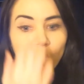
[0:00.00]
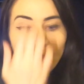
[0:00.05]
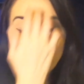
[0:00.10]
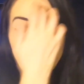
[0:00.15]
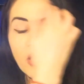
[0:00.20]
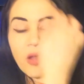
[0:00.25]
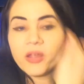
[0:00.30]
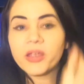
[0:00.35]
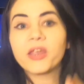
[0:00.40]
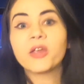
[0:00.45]

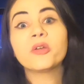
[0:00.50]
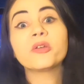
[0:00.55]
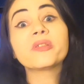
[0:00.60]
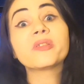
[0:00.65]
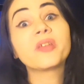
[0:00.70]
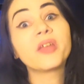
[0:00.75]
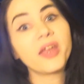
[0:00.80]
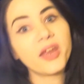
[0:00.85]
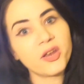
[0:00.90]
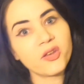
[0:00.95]
Well, here's
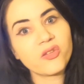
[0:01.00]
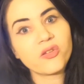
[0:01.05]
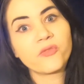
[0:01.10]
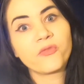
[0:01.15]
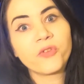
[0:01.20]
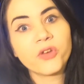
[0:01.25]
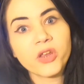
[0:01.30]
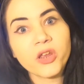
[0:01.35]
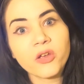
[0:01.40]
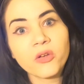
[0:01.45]
the answer
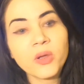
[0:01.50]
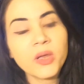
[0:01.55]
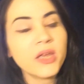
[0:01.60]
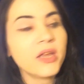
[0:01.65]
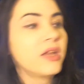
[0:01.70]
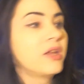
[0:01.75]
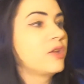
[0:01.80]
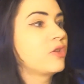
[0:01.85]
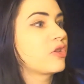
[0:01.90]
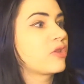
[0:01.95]
for you.
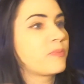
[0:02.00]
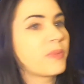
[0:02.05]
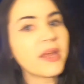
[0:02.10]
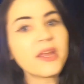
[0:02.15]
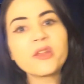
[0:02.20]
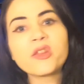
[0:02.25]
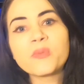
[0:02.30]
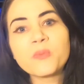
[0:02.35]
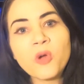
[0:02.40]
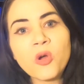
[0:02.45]

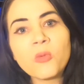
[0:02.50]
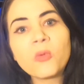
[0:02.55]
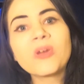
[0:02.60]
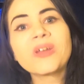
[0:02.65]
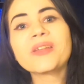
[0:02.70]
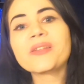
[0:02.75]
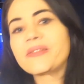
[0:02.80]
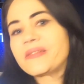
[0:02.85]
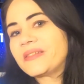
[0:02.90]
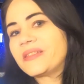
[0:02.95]
Space Mobile
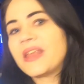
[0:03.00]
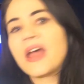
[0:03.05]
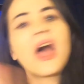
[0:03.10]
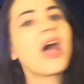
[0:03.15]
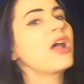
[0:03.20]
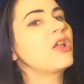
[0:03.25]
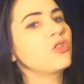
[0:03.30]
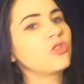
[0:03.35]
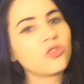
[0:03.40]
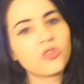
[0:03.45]
is
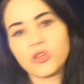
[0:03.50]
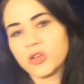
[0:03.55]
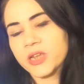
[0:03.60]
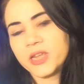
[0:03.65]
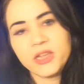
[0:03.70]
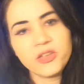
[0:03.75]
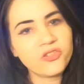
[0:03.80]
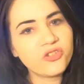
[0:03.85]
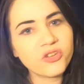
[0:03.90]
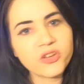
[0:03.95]
not
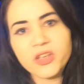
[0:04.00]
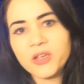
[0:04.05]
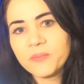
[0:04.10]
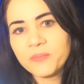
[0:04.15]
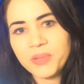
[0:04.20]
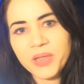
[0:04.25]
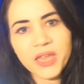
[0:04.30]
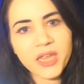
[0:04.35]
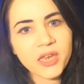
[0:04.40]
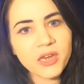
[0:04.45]
looking to
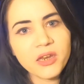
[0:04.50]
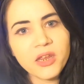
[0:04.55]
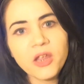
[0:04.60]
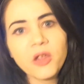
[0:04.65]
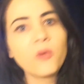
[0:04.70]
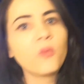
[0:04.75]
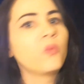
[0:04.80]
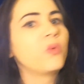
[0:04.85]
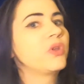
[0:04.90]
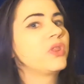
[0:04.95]
compete
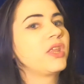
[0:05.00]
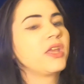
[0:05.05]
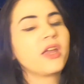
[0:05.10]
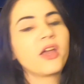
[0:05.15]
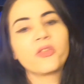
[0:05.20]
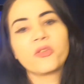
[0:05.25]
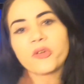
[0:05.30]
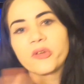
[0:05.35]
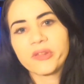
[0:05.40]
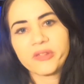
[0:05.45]
with the
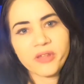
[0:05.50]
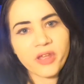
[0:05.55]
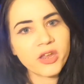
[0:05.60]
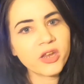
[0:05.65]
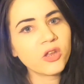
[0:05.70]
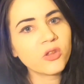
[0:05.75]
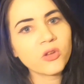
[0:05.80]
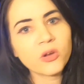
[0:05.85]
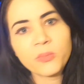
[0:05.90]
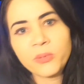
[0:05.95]
other
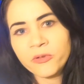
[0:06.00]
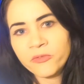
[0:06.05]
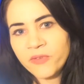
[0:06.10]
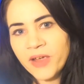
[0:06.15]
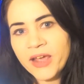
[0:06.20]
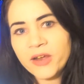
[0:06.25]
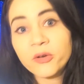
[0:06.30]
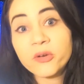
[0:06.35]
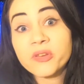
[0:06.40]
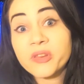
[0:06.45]
cellular
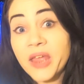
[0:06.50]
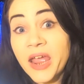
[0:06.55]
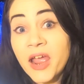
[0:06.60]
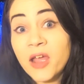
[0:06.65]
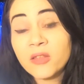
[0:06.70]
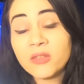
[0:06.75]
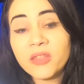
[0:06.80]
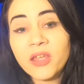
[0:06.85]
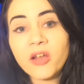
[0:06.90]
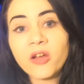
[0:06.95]
providers
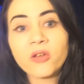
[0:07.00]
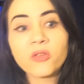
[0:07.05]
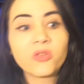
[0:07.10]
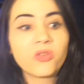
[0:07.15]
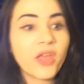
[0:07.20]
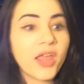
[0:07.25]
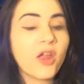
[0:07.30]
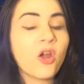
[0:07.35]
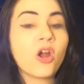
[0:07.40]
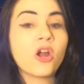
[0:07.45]
out there.
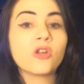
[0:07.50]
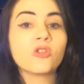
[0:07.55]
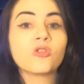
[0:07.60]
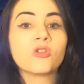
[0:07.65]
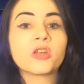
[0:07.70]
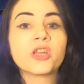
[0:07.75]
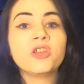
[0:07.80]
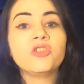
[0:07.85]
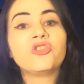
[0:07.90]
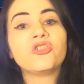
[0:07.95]
They are
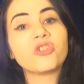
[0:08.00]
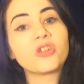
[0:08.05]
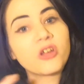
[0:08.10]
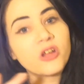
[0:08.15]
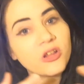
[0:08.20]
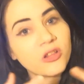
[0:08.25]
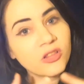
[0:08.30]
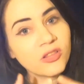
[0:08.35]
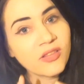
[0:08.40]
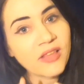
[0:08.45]
looking to
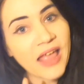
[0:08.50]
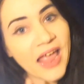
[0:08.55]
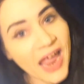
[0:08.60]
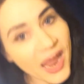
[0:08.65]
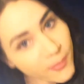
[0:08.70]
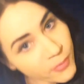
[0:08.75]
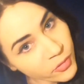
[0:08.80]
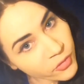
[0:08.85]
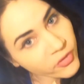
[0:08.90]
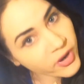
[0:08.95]

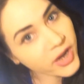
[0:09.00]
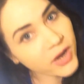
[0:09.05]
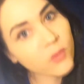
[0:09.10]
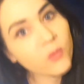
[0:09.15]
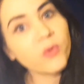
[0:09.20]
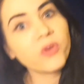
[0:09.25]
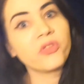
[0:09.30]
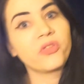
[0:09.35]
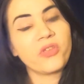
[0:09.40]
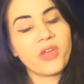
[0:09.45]
collaborate
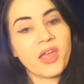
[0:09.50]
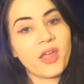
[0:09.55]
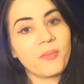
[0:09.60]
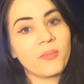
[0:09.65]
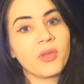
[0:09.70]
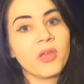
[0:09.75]
with them.